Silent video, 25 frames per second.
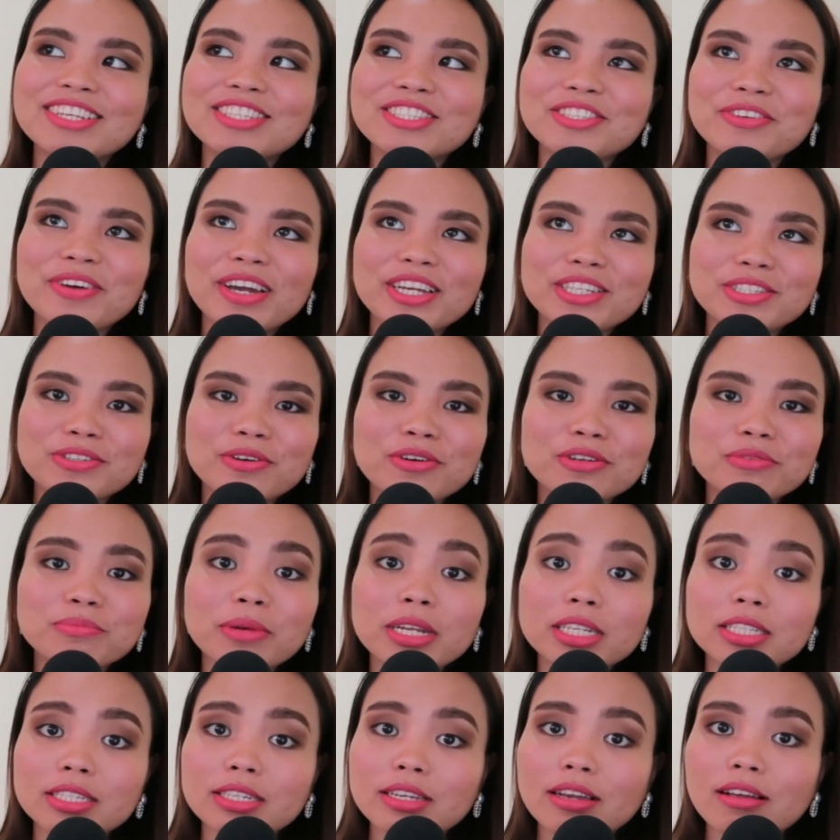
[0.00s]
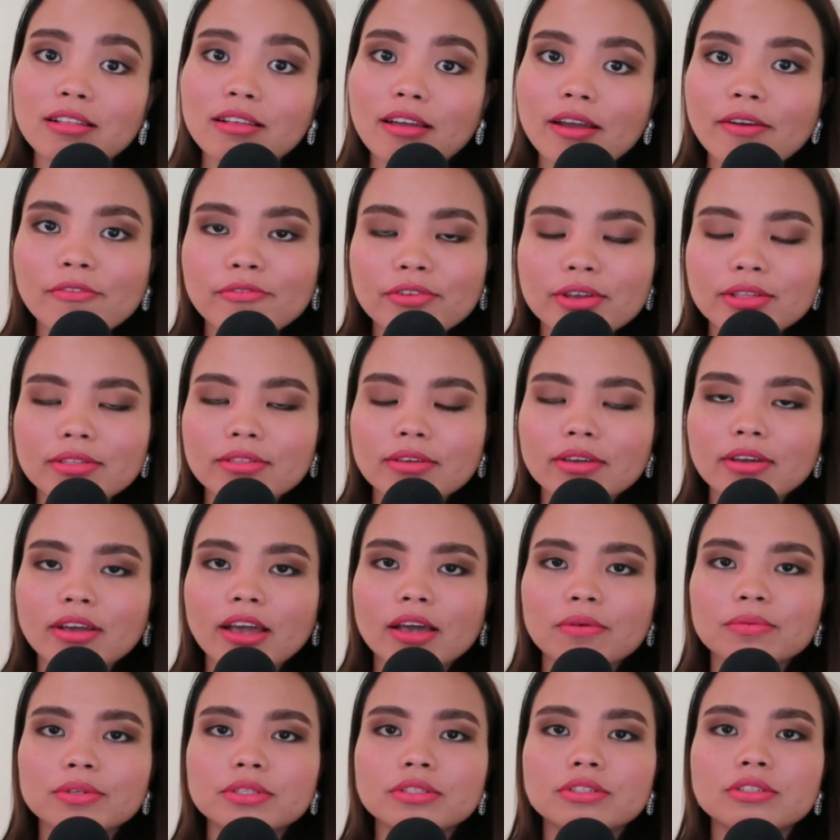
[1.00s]
So I told my TL everything.
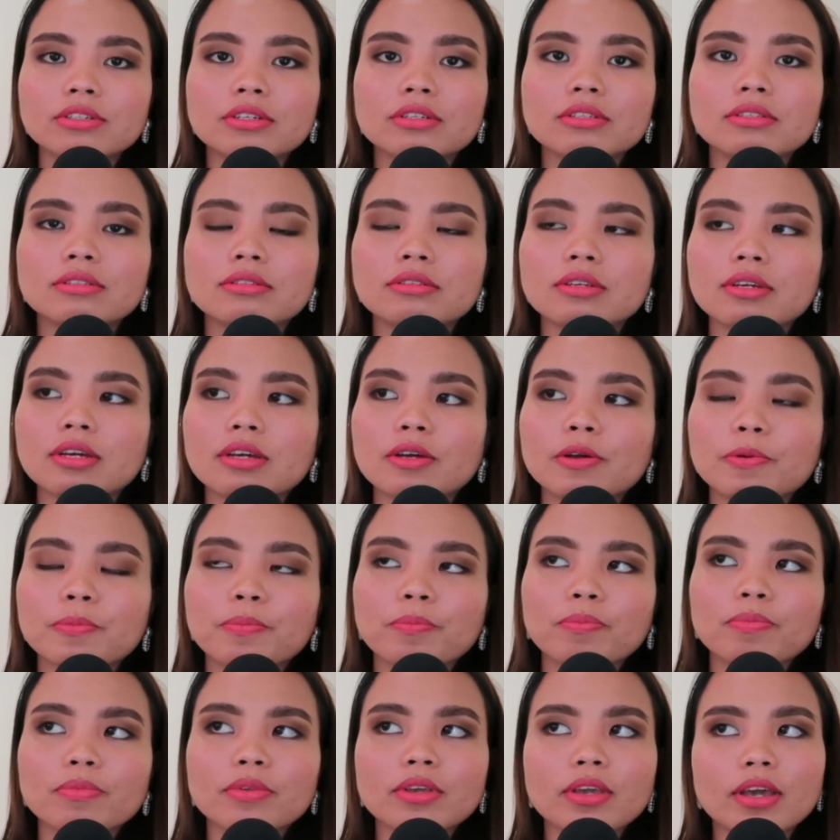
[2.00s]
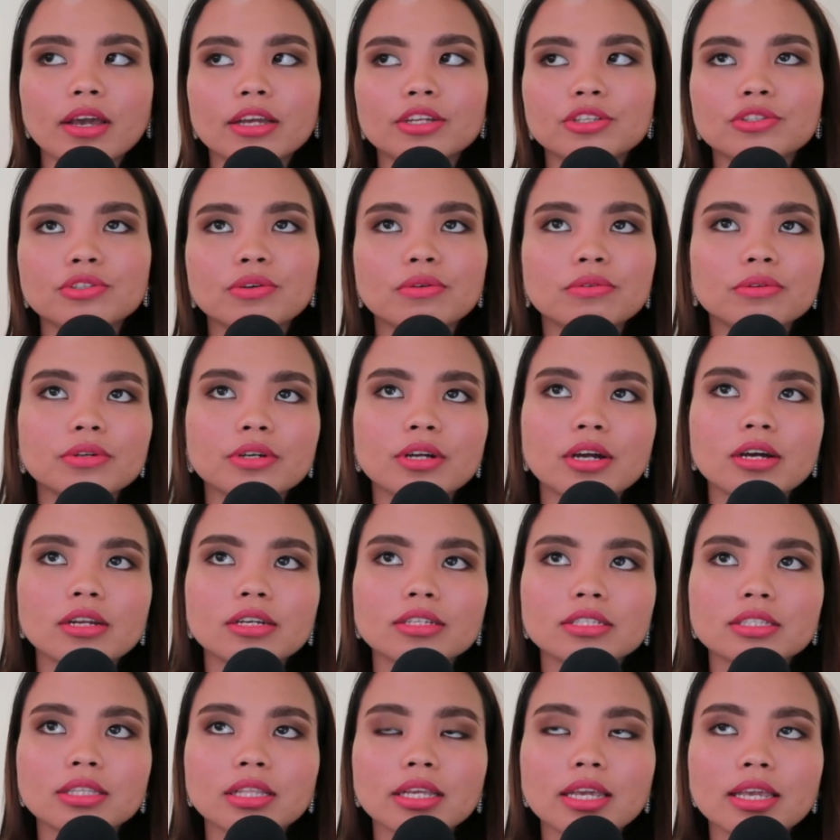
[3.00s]
I was just I told her
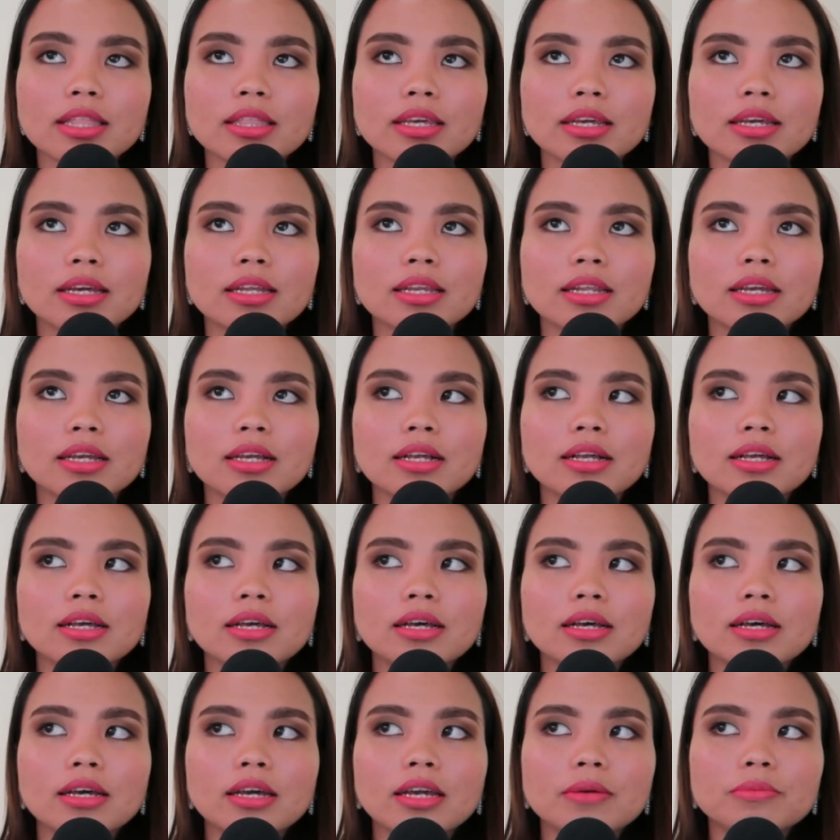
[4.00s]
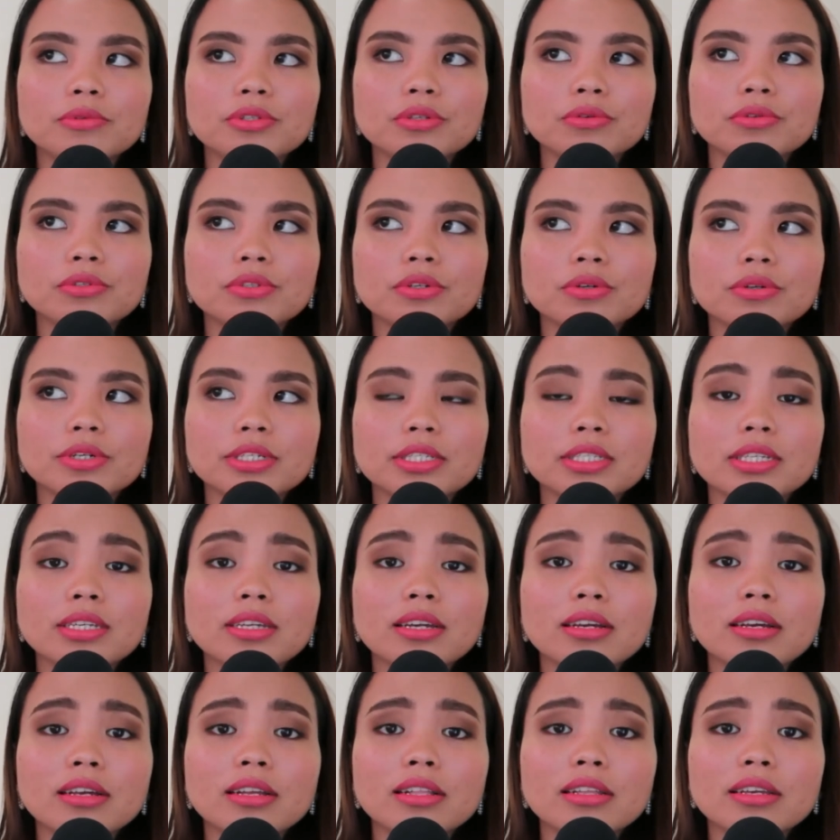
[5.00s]
honestly that I'm so sorry,
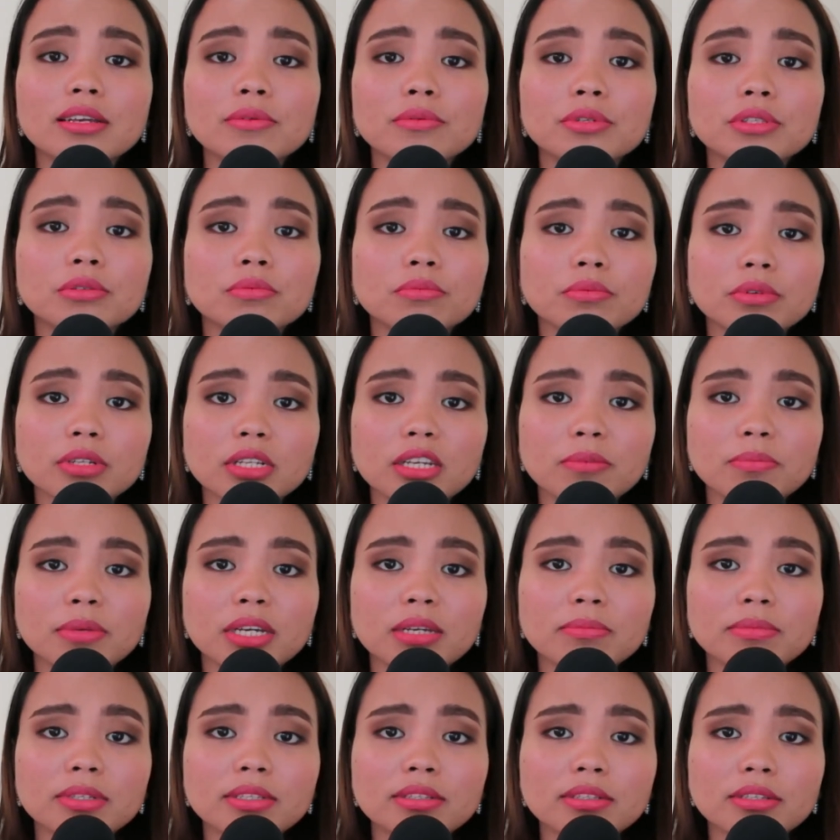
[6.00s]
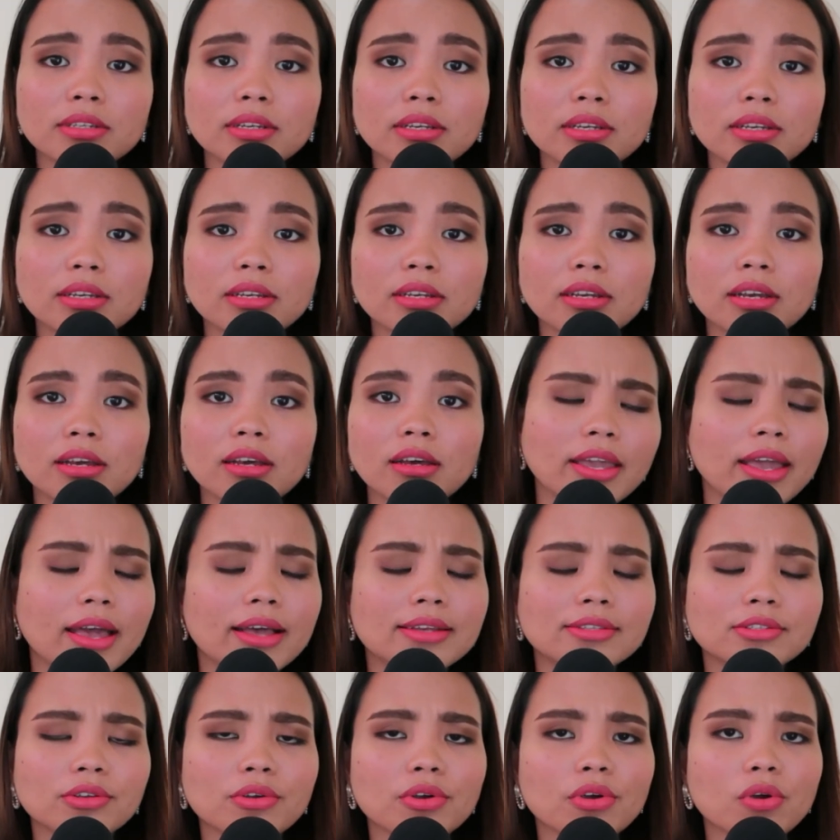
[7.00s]
TL. It was really my mistake. I
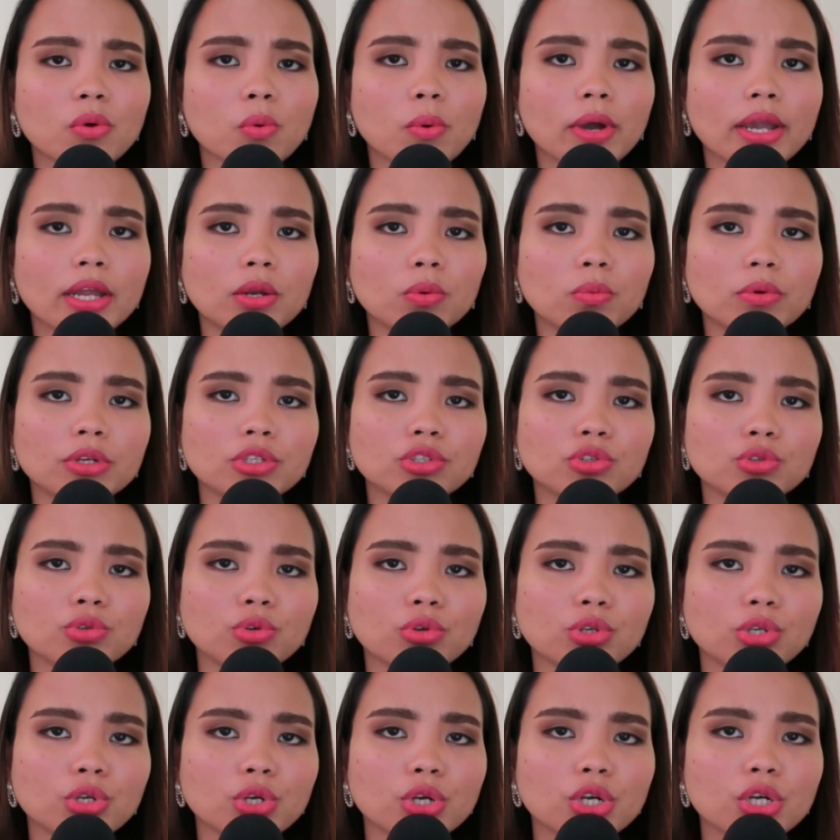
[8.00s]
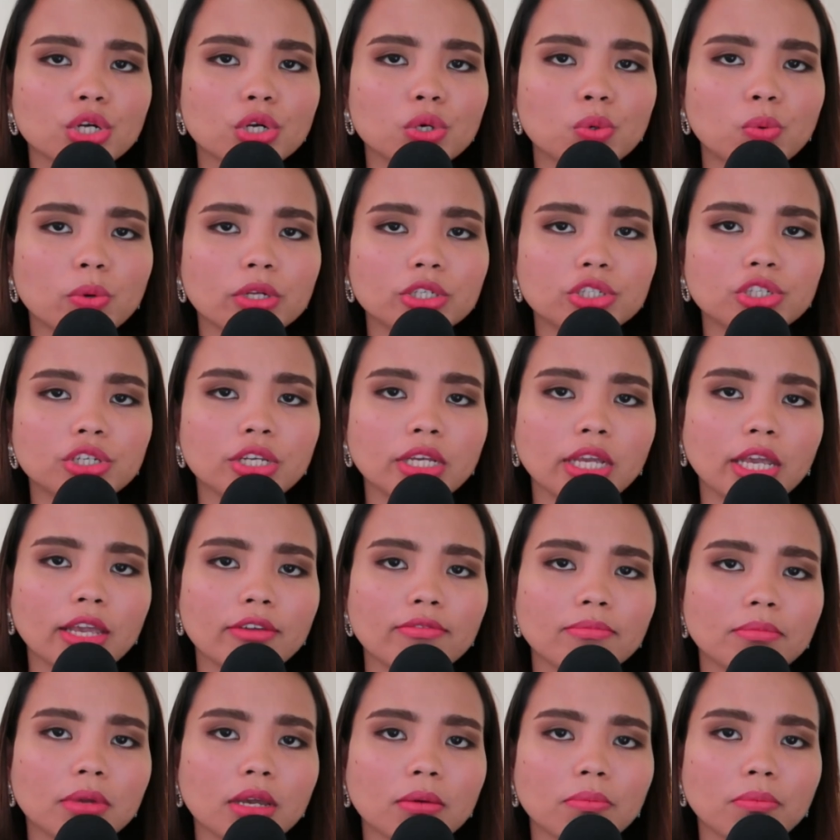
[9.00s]
asked her why it was New York when she
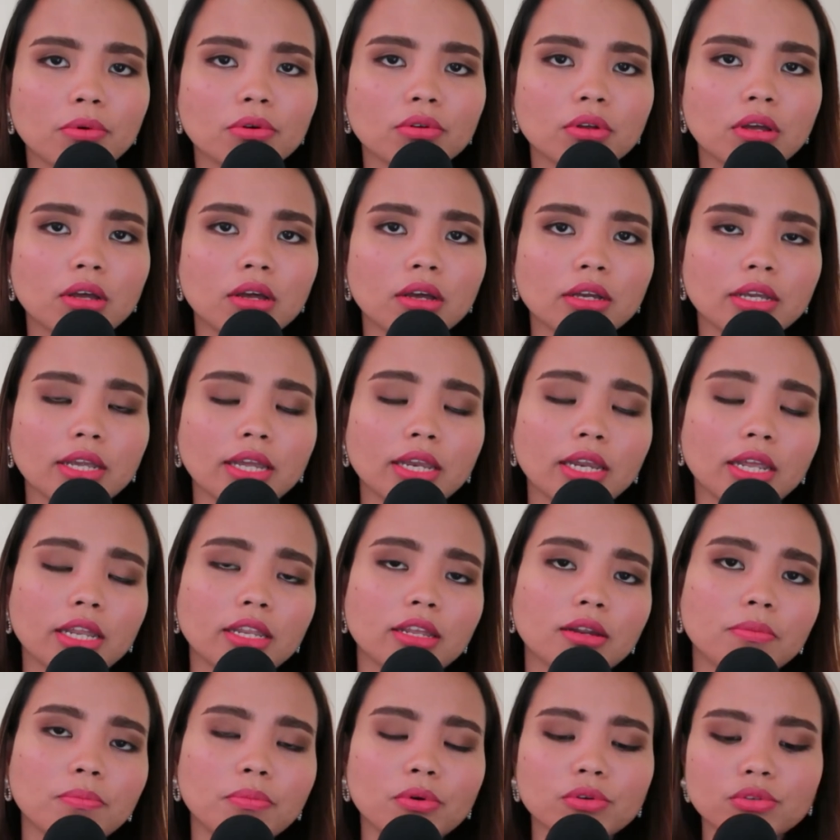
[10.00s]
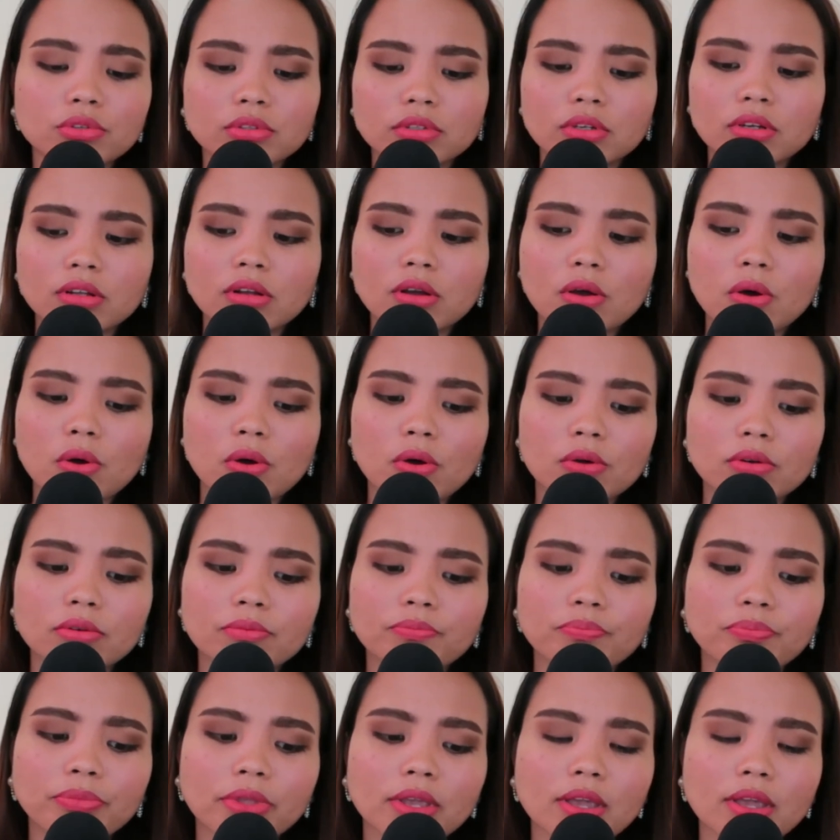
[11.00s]
gave me a Canadian postal code.